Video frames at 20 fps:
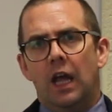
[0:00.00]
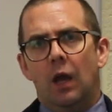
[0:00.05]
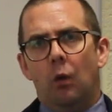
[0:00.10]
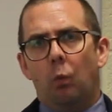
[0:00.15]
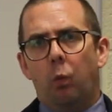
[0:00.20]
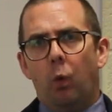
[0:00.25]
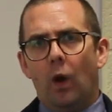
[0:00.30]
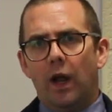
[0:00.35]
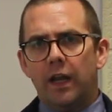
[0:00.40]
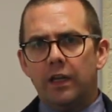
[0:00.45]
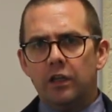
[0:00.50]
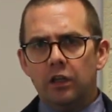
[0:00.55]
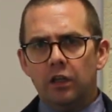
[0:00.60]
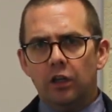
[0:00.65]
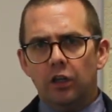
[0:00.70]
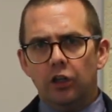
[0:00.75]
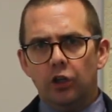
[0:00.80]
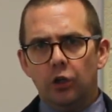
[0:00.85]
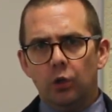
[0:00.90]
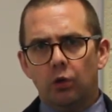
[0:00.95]
When
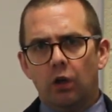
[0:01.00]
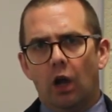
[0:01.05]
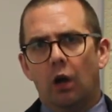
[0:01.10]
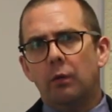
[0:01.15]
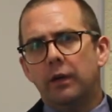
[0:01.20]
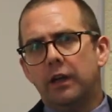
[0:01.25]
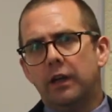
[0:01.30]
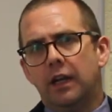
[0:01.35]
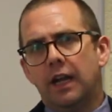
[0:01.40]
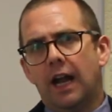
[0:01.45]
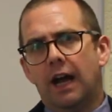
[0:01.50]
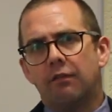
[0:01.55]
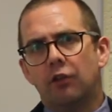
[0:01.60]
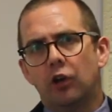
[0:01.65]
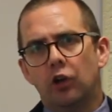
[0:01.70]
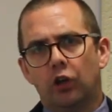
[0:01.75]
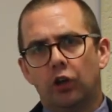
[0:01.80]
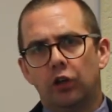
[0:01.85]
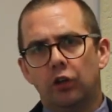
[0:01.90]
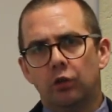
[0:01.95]
you go in and have a
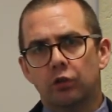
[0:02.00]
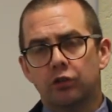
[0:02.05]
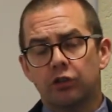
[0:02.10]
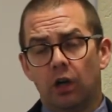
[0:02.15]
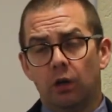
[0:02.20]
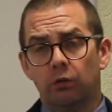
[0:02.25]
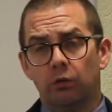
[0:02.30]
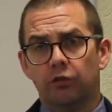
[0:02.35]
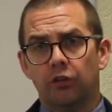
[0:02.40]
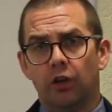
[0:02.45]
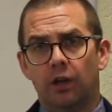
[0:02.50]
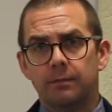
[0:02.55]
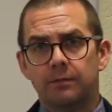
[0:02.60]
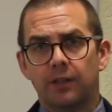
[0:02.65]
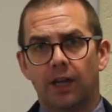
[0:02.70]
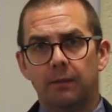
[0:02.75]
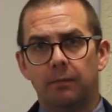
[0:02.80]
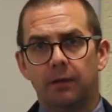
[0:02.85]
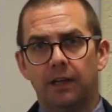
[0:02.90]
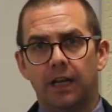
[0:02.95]
look at your child's
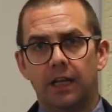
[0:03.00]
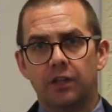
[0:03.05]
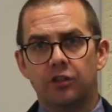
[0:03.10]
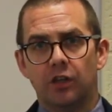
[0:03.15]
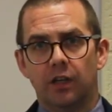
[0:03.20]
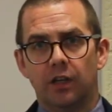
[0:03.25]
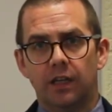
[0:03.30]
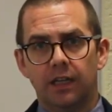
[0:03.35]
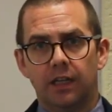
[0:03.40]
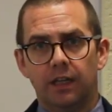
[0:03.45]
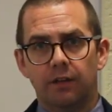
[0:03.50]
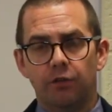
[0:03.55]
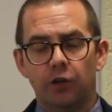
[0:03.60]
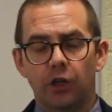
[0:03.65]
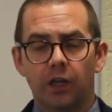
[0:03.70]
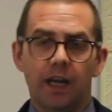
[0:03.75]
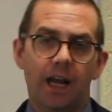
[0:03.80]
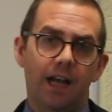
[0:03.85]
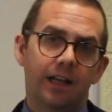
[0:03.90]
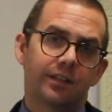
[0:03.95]
timetable in EduLink, if you
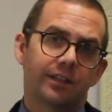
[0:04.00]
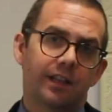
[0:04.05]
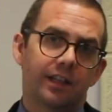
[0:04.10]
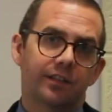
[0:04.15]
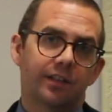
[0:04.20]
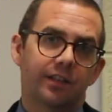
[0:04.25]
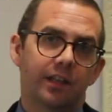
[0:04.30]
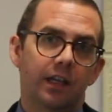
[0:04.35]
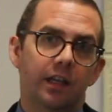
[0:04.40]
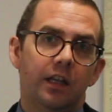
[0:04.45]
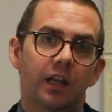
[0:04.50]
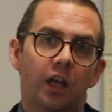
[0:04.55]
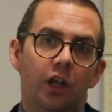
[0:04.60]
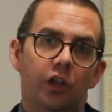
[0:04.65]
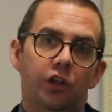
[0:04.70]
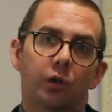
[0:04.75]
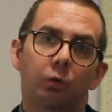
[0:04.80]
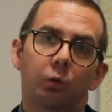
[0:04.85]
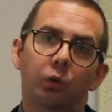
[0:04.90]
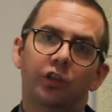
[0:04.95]
can access it,
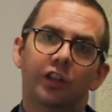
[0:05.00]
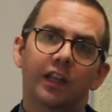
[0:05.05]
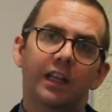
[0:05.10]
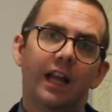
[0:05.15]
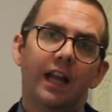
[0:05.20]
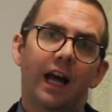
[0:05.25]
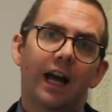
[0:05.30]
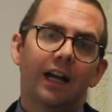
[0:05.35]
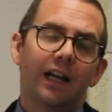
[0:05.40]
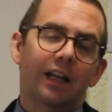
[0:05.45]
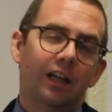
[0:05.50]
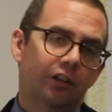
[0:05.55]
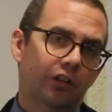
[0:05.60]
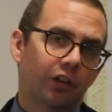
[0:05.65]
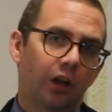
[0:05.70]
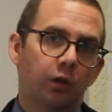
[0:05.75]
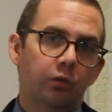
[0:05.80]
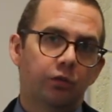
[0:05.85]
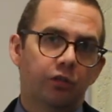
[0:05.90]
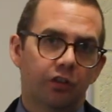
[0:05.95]
you will see that our class
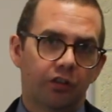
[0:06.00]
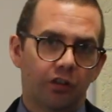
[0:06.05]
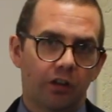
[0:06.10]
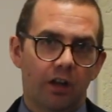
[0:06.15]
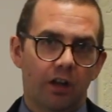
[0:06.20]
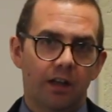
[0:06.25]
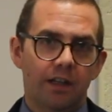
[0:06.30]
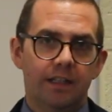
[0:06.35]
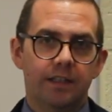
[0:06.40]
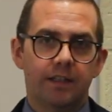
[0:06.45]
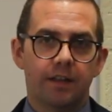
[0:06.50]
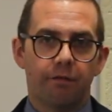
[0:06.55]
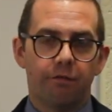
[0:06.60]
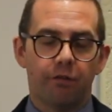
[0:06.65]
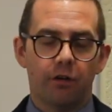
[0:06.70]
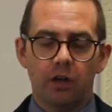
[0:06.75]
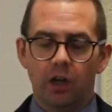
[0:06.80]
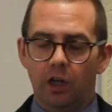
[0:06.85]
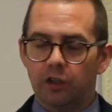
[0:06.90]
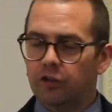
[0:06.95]
codes are slightly
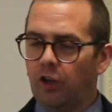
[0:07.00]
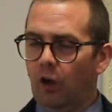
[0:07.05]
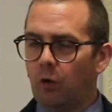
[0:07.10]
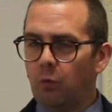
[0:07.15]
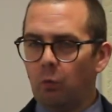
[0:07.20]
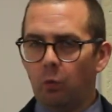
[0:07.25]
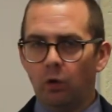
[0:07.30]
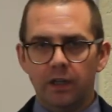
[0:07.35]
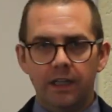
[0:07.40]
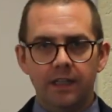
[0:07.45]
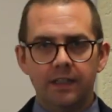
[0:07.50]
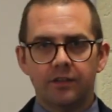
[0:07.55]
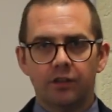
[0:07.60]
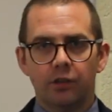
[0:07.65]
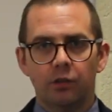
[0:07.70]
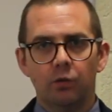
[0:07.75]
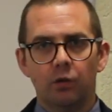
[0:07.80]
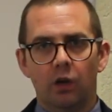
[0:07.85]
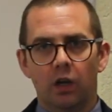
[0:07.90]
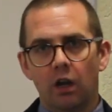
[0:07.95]
different. I don't want it
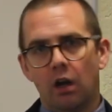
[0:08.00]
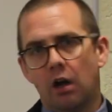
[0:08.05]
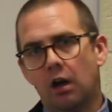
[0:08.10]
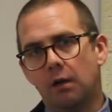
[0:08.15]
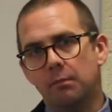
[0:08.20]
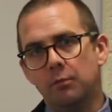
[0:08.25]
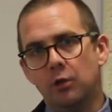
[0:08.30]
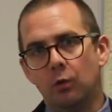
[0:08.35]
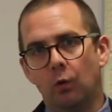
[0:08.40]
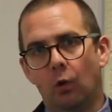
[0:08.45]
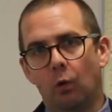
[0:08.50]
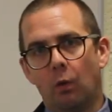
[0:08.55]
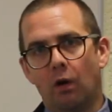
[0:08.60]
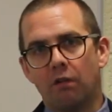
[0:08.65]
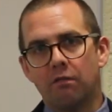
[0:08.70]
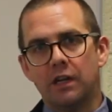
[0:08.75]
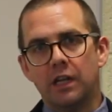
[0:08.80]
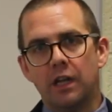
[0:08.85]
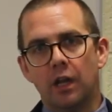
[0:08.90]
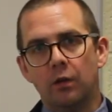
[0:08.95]
to alarm you or
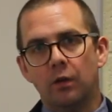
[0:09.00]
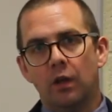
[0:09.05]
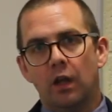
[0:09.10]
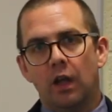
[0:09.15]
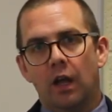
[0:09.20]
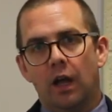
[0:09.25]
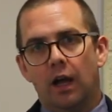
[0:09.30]
worry you.